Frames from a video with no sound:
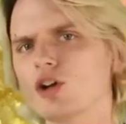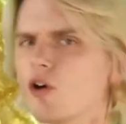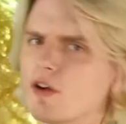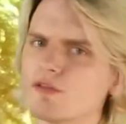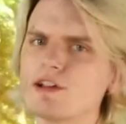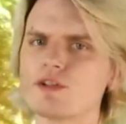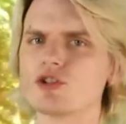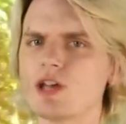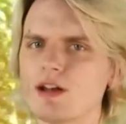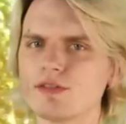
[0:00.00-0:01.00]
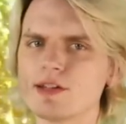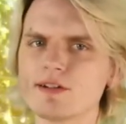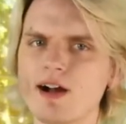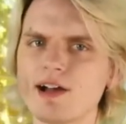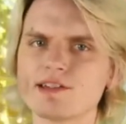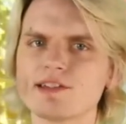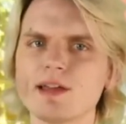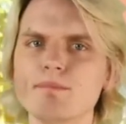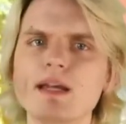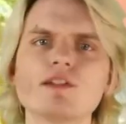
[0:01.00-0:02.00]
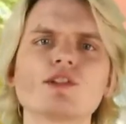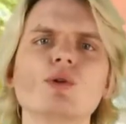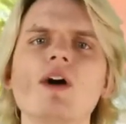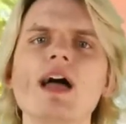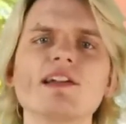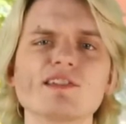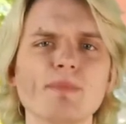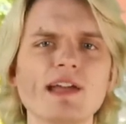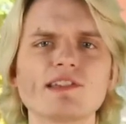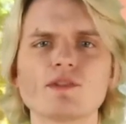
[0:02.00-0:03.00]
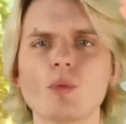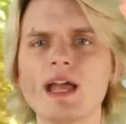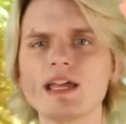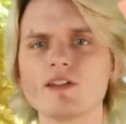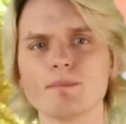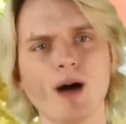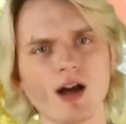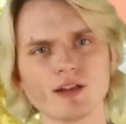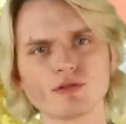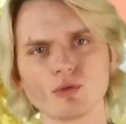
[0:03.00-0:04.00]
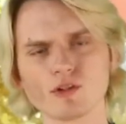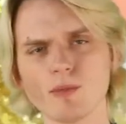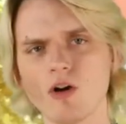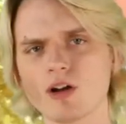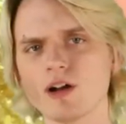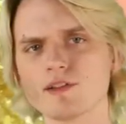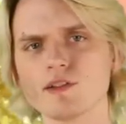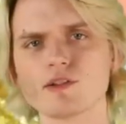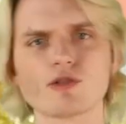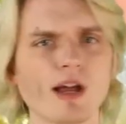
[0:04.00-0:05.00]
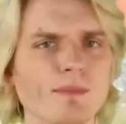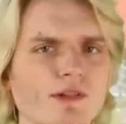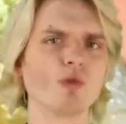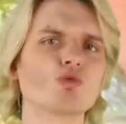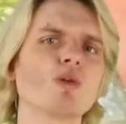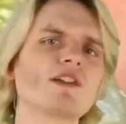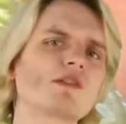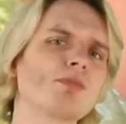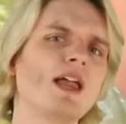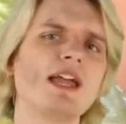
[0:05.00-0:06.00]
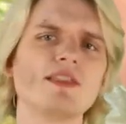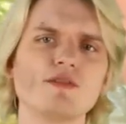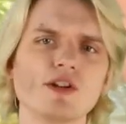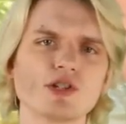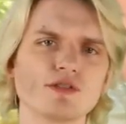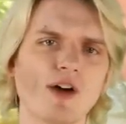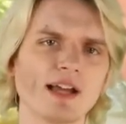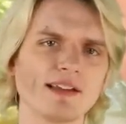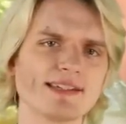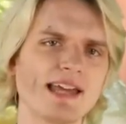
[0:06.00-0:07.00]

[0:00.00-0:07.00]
The current research data theorizes that minuscule eggs makes its way into the body through small cuts and scrapes, which would explain the fish's violent